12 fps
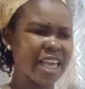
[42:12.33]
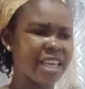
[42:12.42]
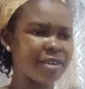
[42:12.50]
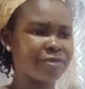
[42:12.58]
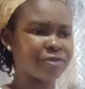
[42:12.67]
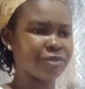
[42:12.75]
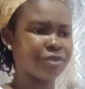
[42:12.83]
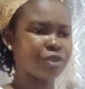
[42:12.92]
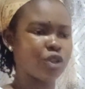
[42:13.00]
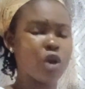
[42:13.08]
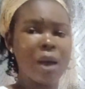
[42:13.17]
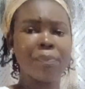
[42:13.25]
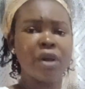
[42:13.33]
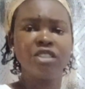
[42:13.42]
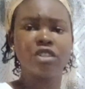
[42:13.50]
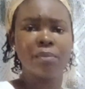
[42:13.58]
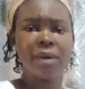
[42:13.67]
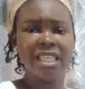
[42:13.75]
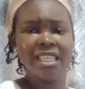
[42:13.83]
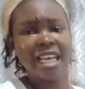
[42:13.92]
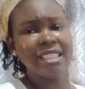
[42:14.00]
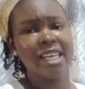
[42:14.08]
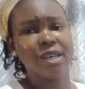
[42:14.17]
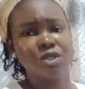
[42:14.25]
If you employ somebody
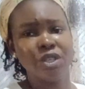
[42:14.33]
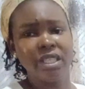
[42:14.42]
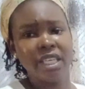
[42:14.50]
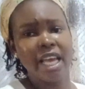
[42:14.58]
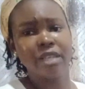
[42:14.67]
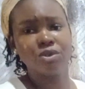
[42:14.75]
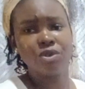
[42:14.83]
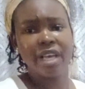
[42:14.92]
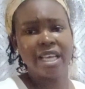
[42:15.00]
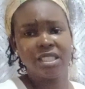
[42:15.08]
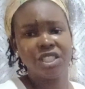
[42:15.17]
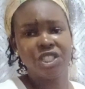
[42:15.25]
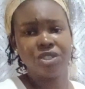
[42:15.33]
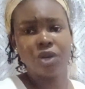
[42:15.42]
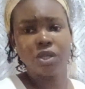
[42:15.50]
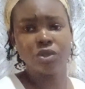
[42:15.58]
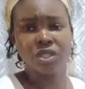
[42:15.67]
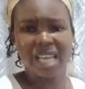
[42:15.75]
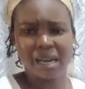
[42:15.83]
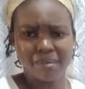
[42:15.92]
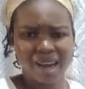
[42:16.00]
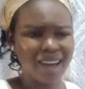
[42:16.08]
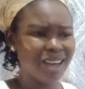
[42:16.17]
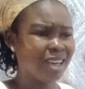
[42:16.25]
that tells you in the next 2 years she's going to
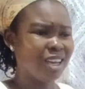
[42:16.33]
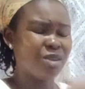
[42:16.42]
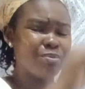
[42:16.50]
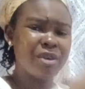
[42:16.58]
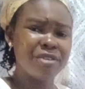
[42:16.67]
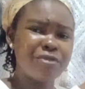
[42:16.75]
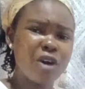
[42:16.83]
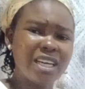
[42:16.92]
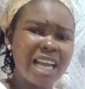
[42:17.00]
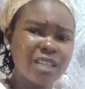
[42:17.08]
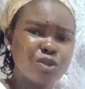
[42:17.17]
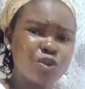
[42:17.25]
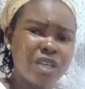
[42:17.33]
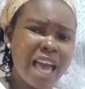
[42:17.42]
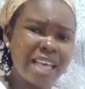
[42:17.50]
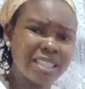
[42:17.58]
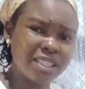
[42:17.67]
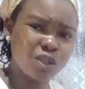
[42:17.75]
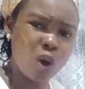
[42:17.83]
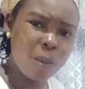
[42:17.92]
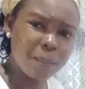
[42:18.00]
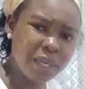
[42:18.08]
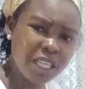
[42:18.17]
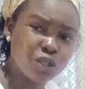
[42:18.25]
Japa, before that 2 years is
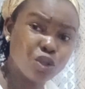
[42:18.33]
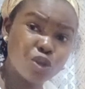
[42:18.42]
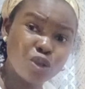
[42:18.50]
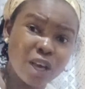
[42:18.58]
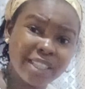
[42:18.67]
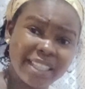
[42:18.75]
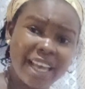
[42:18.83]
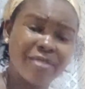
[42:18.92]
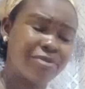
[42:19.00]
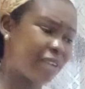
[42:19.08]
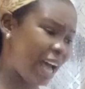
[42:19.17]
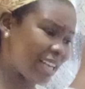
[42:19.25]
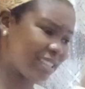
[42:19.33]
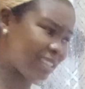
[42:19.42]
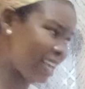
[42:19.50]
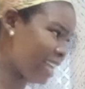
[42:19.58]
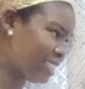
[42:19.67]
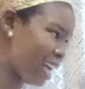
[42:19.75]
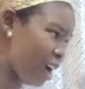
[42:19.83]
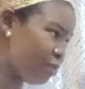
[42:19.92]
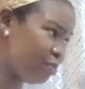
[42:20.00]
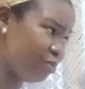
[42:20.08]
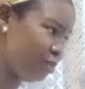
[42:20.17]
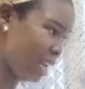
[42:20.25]
complete, you yourself as
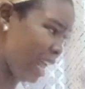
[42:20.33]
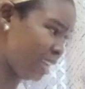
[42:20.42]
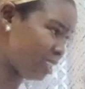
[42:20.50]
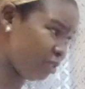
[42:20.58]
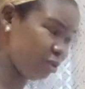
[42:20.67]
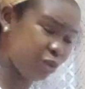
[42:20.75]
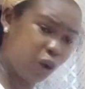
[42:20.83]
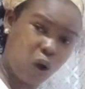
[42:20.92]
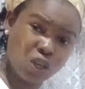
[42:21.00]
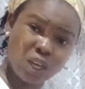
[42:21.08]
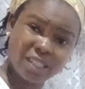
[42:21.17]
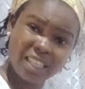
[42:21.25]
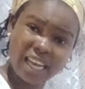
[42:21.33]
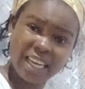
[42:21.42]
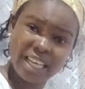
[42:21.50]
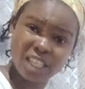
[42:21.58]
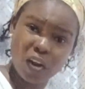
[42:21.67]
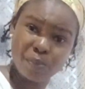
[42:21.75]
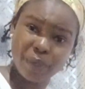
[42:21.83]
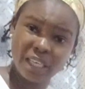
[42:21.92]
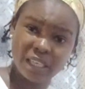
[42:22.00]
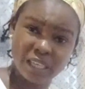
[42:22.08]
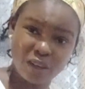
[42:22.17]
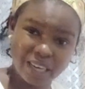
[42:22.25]
HR, like conducting an HRP
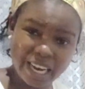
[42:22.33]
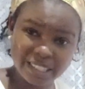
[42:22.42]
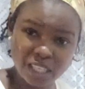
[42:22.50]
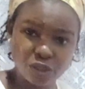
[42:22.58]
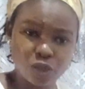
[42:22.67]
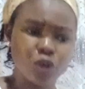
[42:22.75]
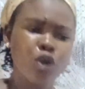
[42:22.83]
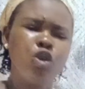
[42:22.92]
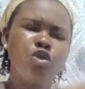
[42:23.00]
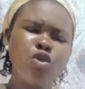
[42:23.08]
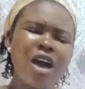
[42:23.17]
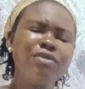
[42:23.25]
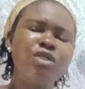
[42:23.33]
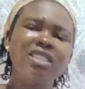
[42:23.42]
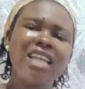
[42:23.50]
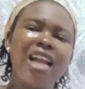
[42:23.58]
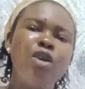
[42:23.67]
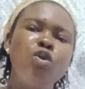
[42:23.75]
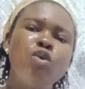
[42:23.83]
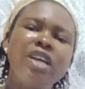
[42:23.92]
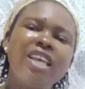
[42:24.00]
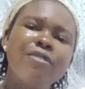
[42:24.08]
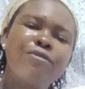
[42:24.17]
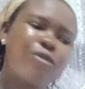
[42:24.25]
in the organization, you have to start
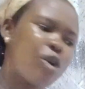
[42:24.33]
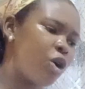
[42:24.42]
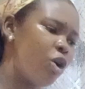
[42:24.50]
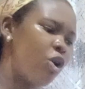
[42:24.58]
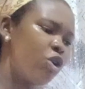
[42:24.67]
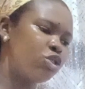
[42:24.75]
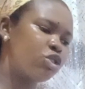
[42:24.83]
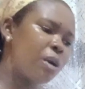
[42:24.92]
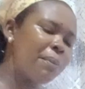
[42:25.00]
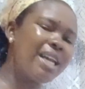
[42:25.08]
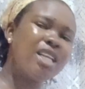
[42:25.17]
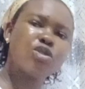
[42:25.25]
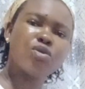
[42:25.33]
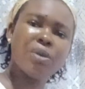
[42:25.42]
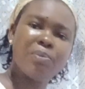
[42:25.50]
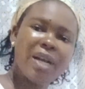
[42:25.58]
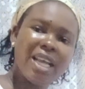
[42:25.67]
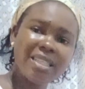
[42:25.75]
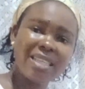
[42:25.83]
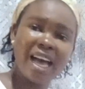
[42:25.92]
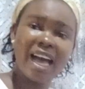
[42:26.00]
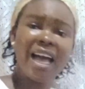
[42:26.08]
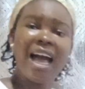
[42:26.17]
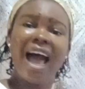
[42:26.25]
looking for somebody to replace
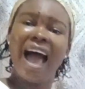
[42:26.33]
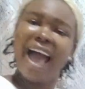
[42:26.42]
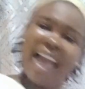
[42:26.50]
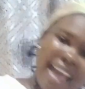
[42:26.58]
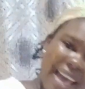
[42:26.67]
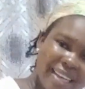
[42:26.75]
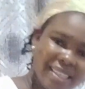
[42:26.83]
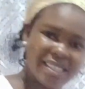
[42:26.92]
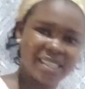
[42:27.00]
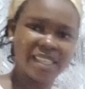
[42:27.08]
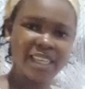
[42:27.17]
her ahead.